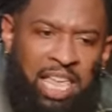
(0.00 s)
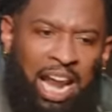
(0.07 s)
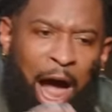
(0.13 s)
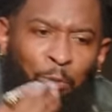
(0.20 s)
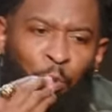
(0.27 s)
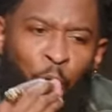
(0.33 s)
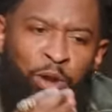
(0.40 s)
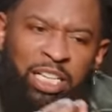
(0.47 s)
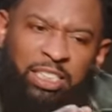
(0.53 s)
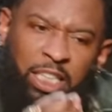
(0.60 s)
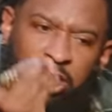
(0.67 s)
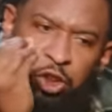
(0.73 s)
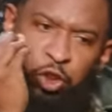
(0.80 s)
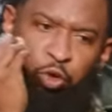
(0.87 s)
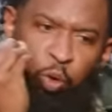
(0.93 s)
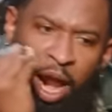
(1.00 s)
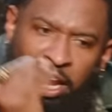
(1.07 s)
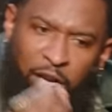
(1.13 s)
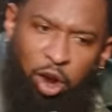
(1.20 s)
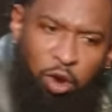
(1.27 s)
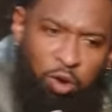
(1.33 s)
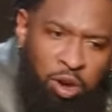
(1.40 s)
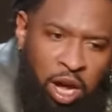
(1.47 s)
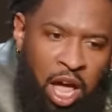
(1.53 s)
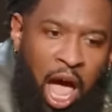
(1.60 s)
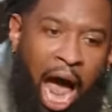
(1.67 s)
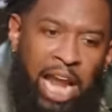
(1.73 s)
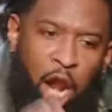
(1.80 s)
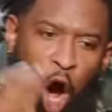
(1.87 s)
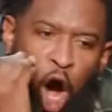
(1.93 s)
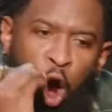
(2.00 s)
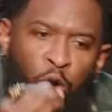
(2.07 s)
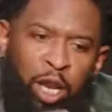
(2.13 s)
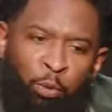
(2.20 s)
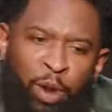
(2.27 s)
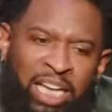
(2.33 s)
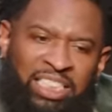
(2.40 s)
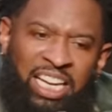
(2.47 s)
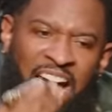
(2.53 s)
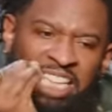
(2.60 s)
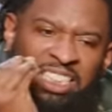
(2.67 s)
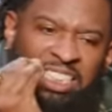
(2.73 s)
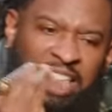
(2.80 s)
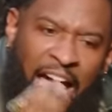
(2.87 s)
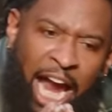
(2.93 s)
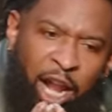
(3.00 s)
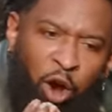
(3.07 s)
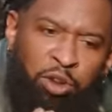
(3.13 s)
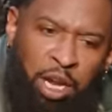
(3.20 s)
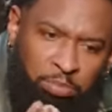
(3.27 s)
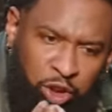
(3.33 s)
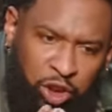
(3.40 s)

that I wanted to strangle, and the only reason I stayed on them